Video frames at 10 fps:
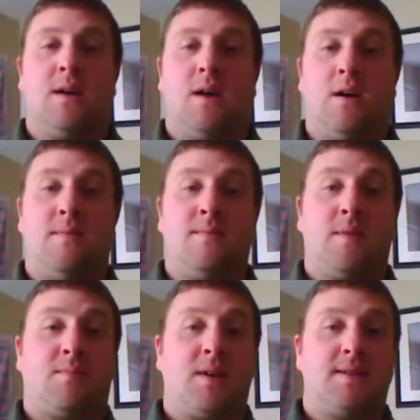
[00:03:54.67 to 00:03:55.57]

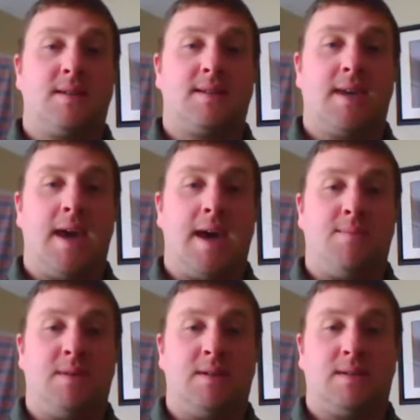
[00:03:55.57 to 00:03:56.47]
the President's
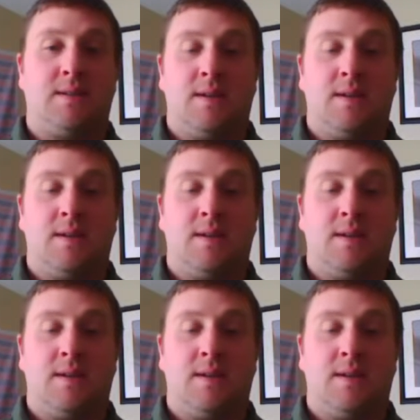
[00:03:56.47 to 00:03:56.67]
Cabinet.